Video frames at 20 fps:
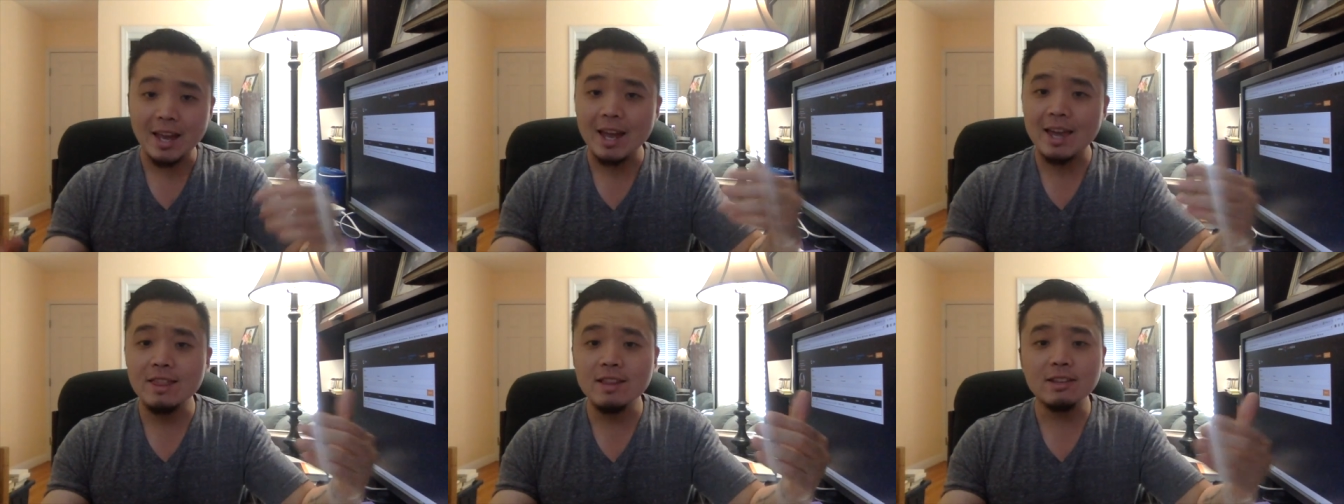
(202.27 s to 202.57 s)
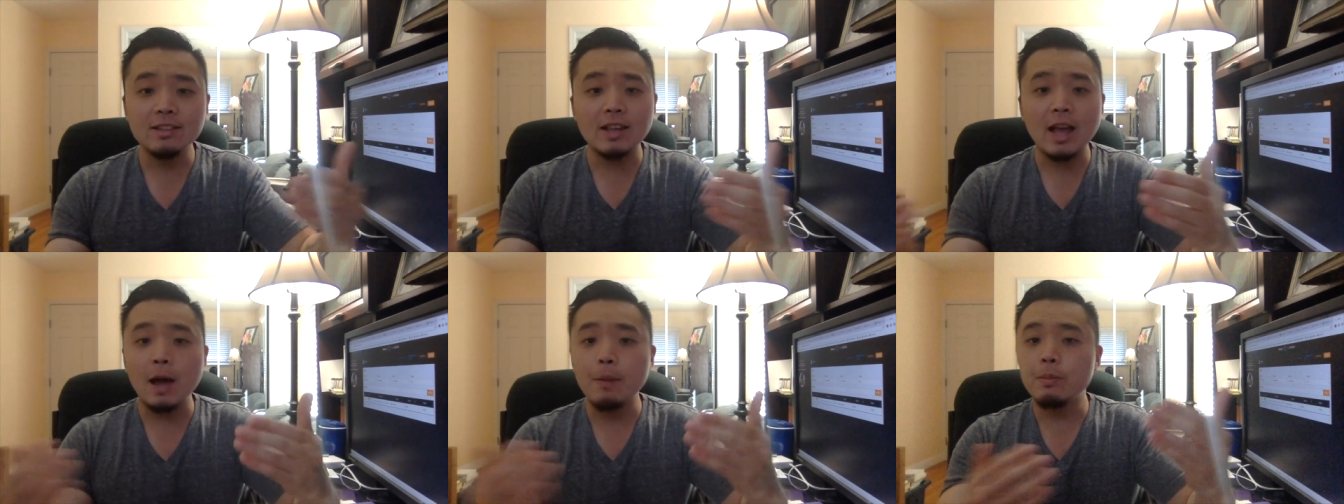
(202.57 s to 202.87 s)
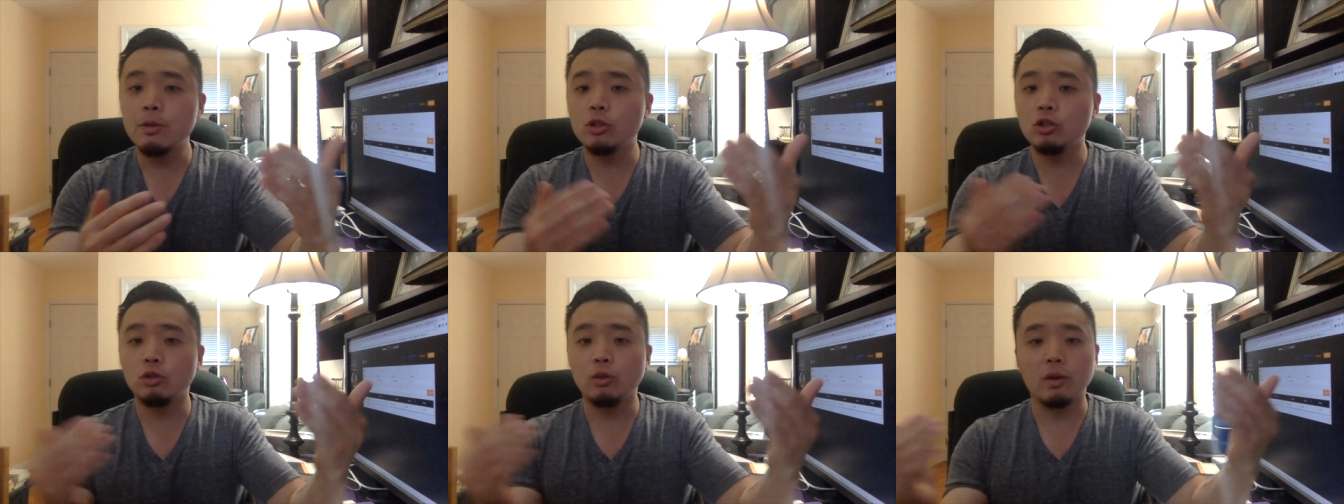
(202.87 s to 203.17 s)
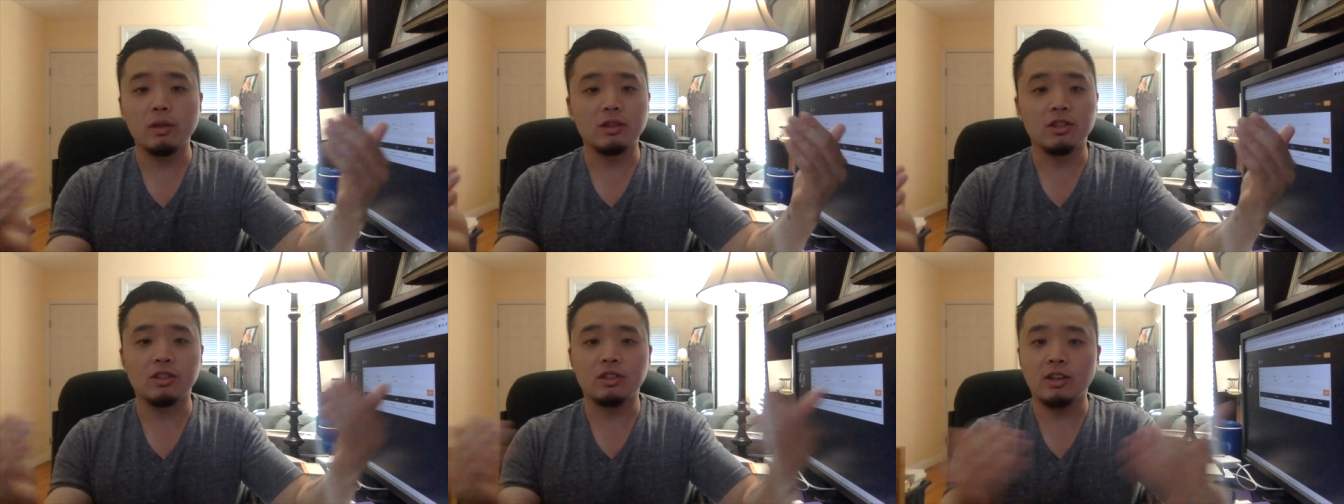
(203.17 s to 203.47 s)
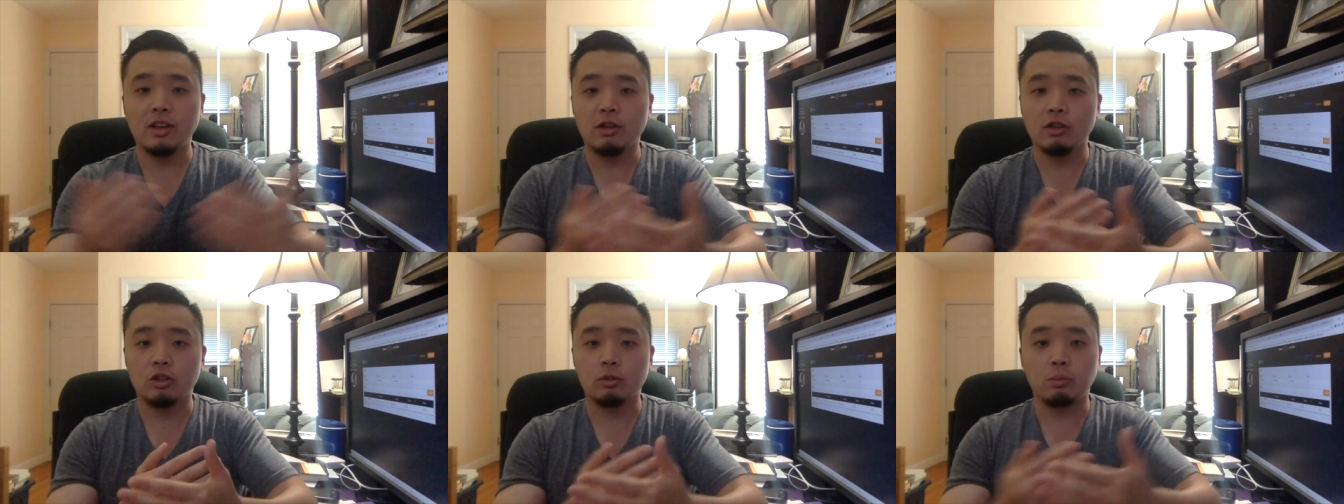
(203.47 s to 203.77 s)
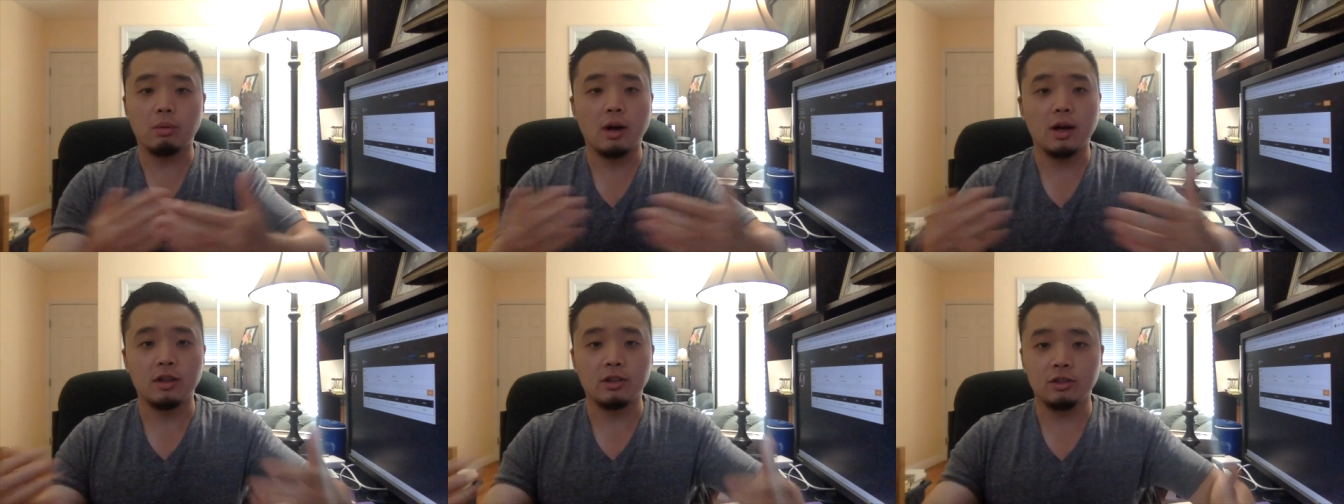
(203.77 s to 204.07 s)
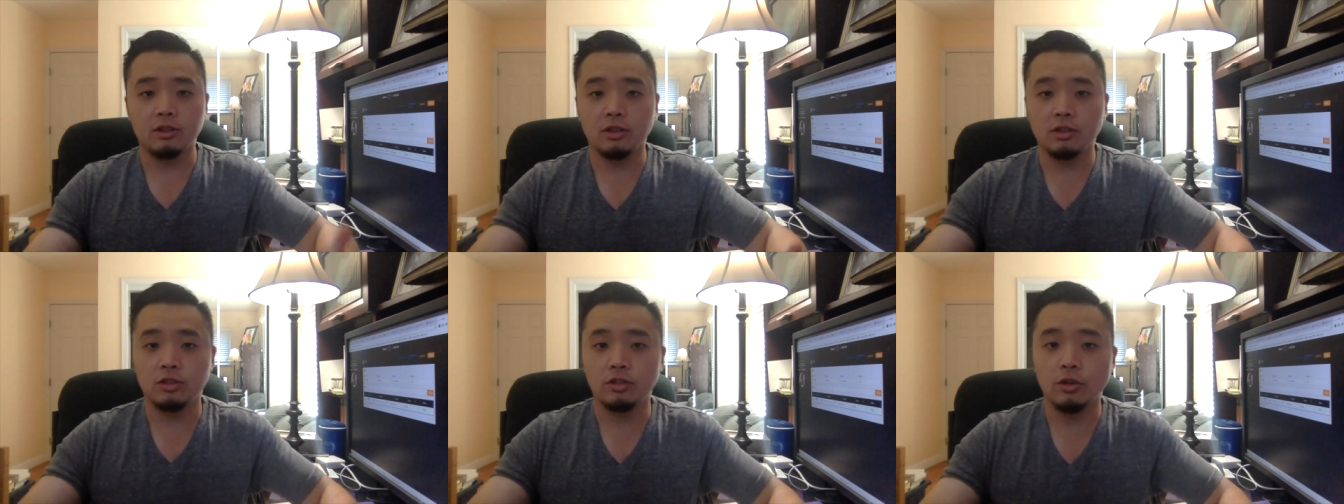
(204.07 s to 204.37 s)
And this happens throughout the sales
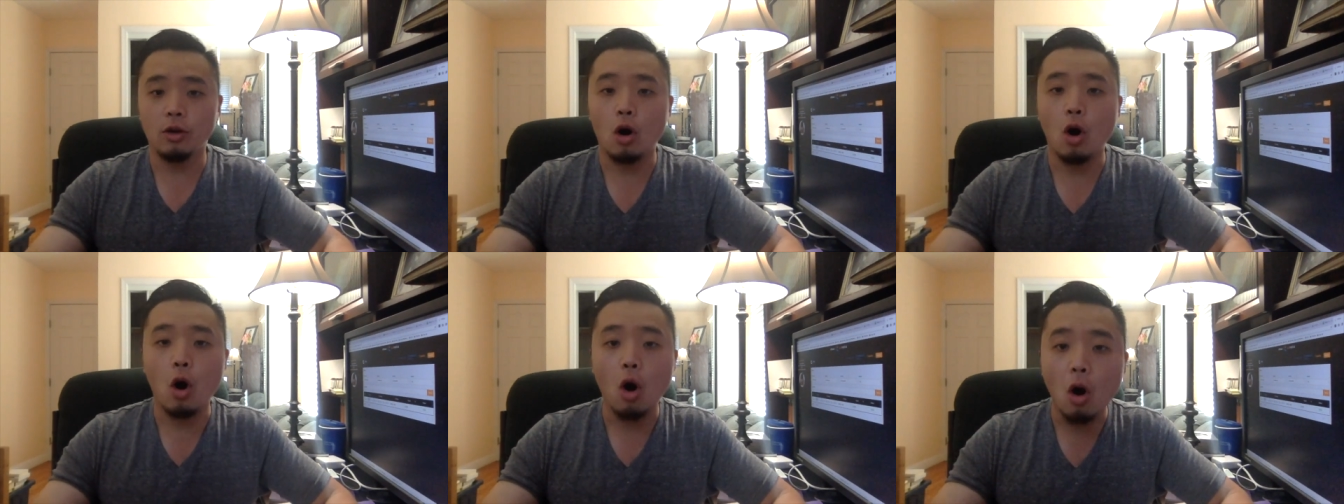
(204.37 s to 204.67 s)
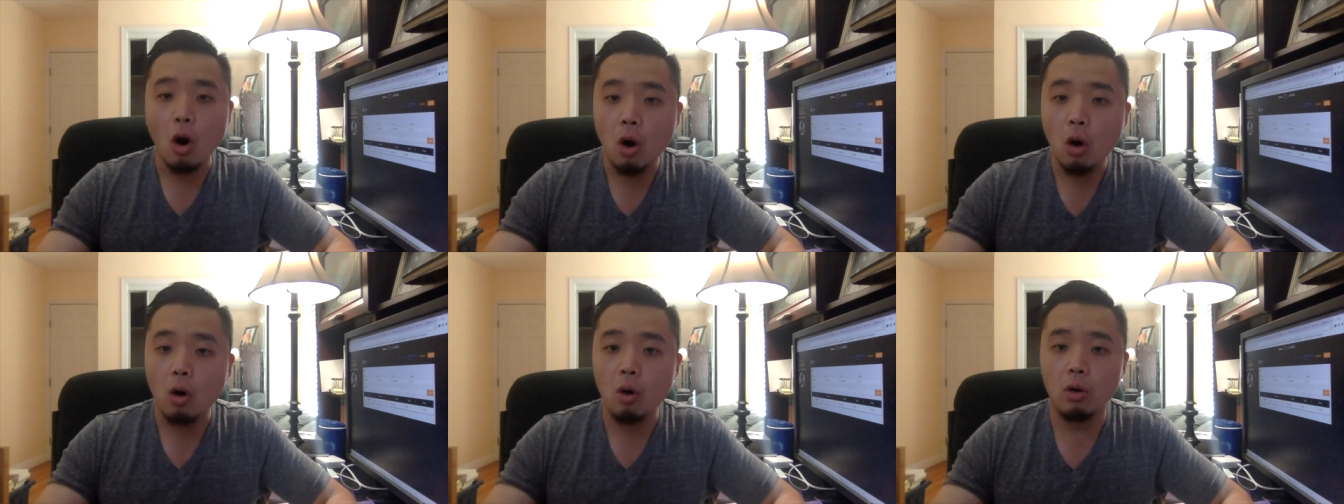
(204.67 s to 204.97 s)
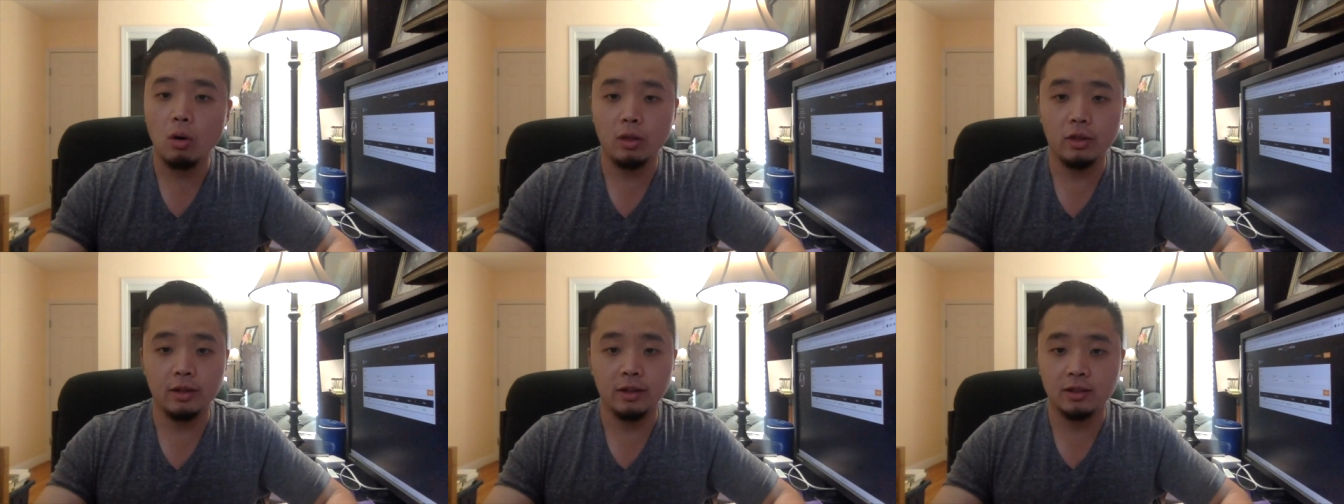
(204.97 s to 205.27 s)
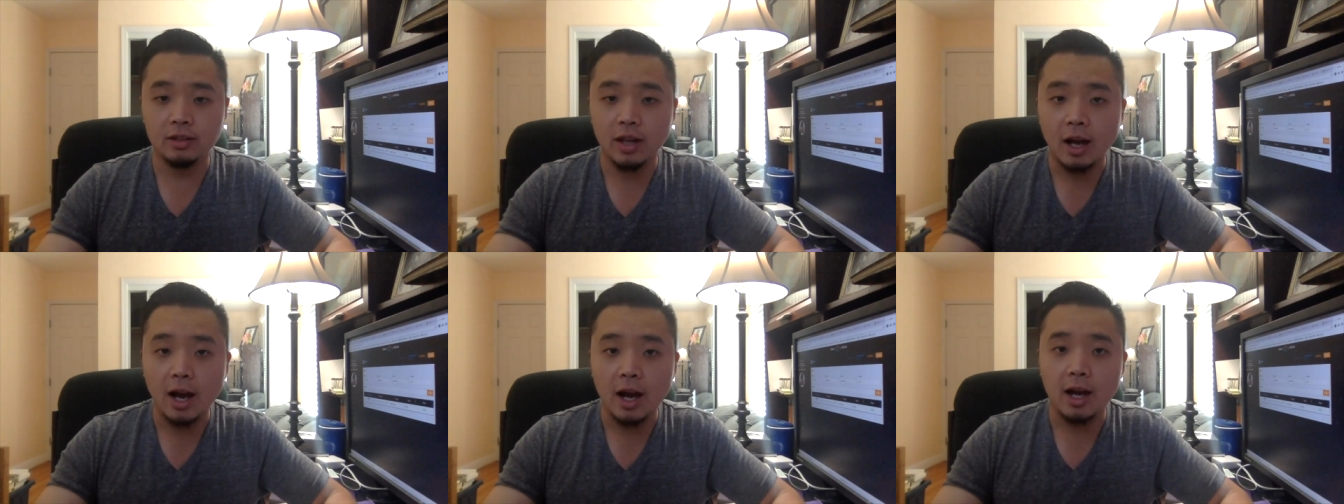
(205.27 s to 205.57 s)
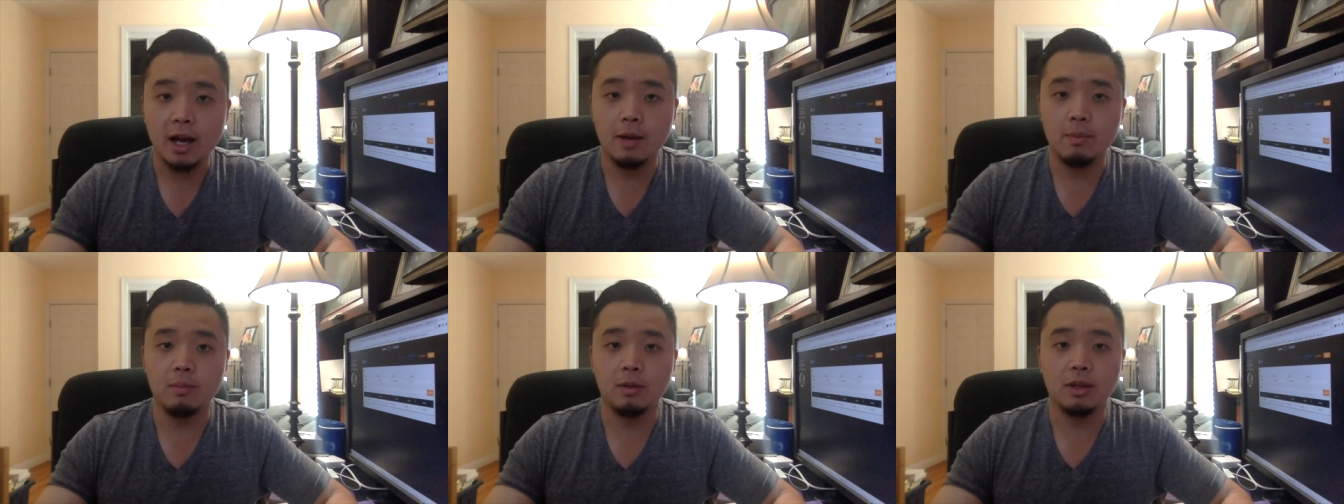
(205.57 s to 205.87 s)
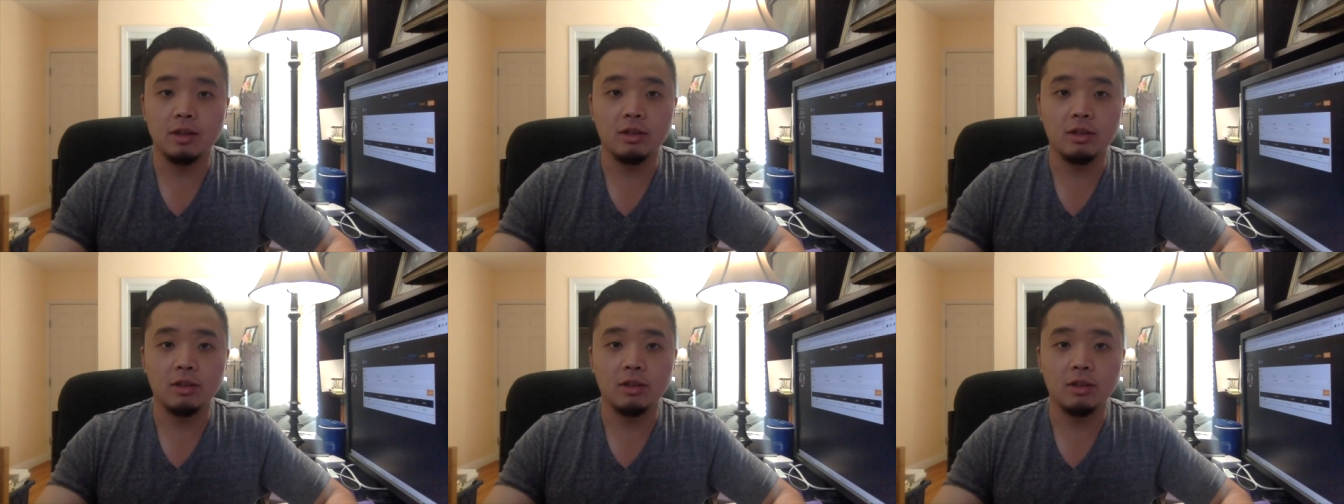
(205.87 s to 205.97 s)
process all the time,